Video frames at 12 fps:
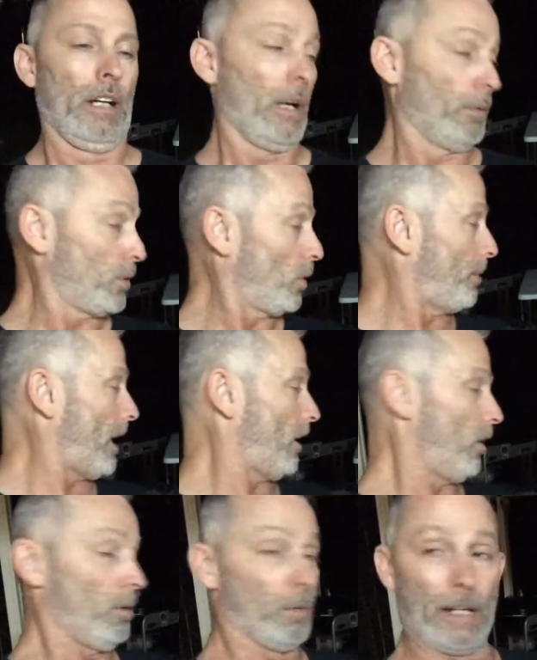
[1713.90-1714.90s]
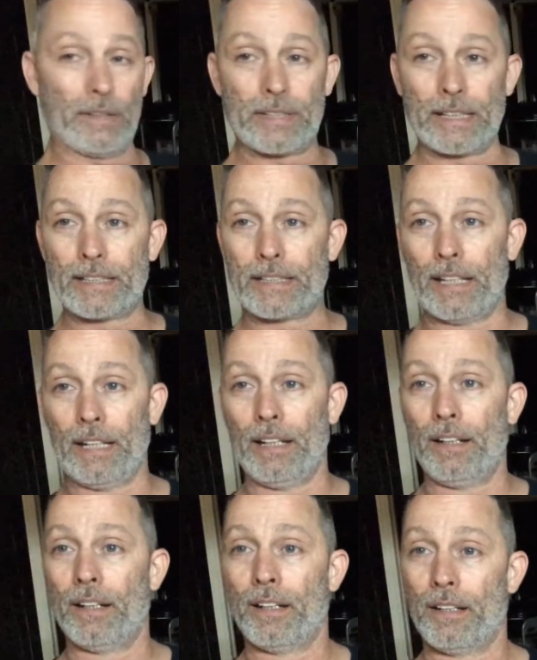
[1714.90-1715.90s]
I was on my own when I was
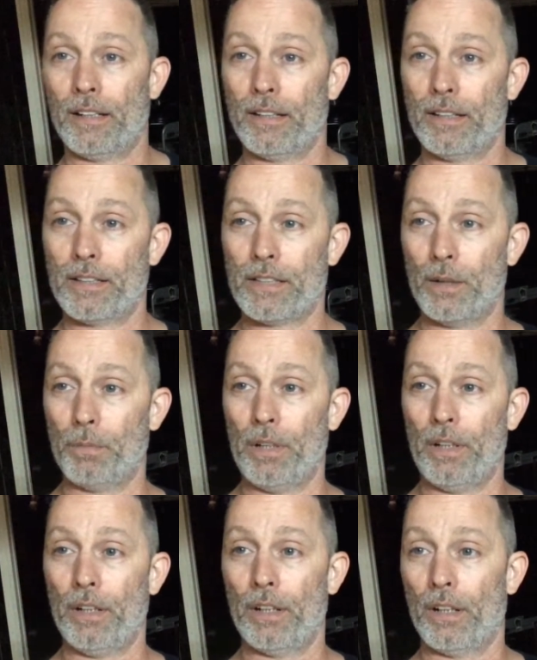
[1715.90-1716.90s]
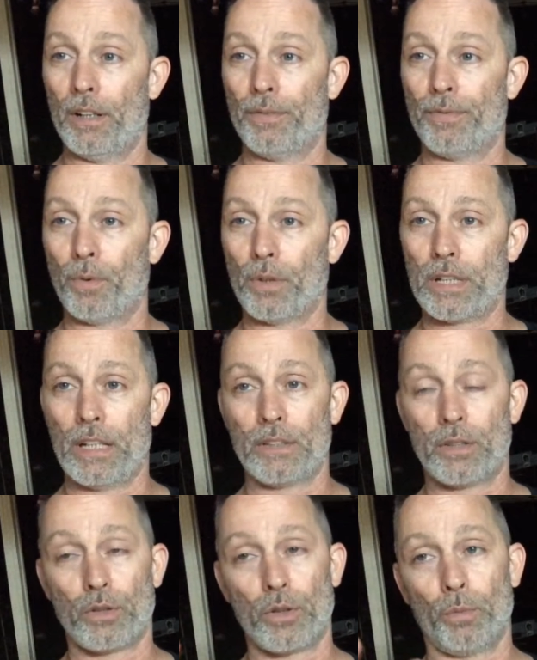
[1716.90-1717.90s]
16. She'll be 14,
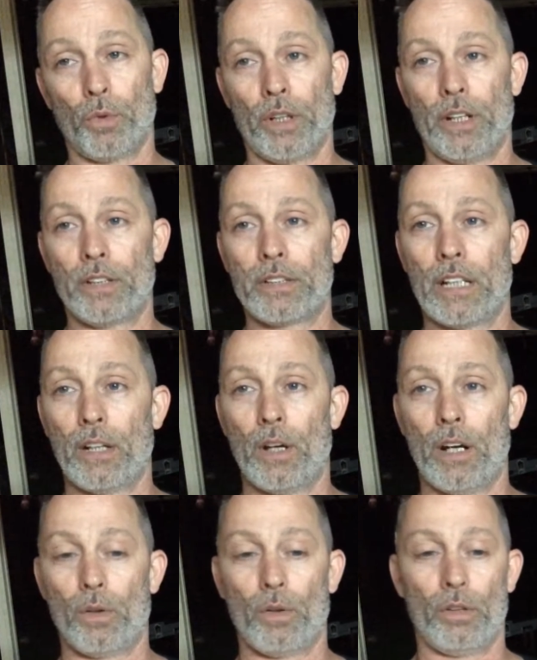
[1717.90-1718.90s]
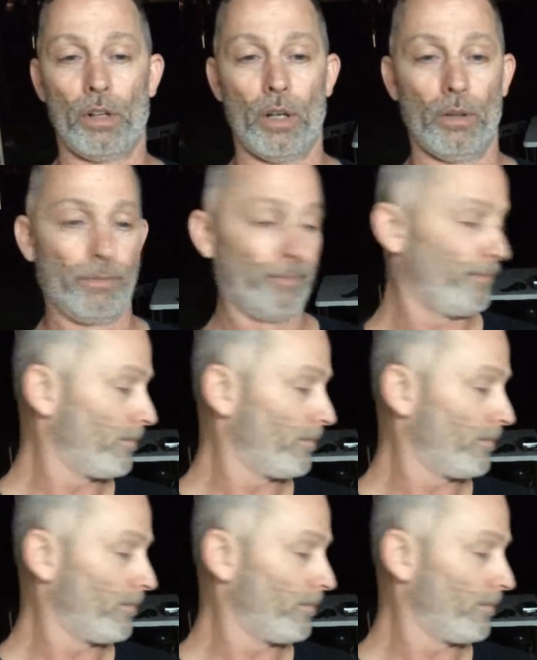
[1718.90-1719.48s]
so 2 more years she can go out on her own.